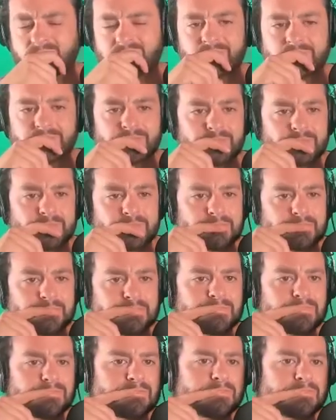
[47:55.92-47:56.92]

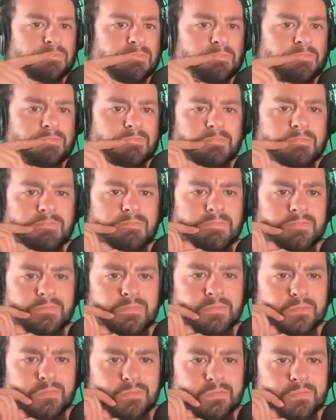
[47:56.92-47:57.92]

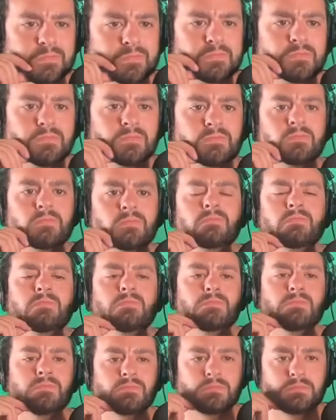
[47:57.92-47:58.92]

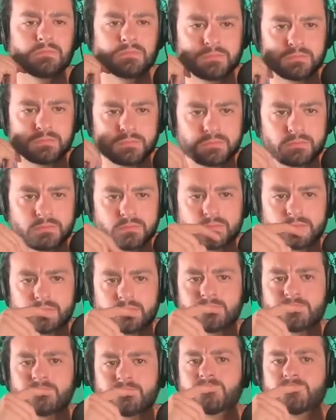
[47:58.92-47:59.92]

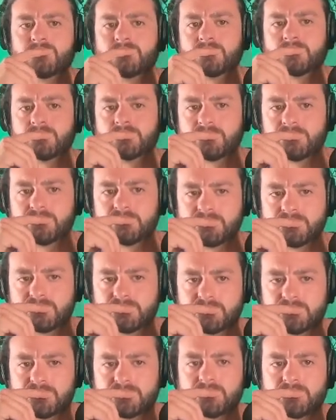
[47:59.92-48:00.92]

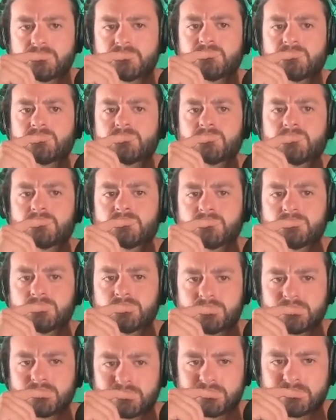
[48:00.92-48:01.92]

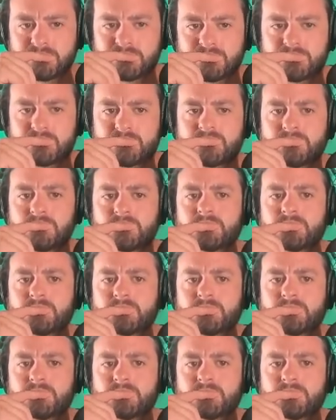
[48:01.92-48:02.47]
No words are spoken by the person on screen.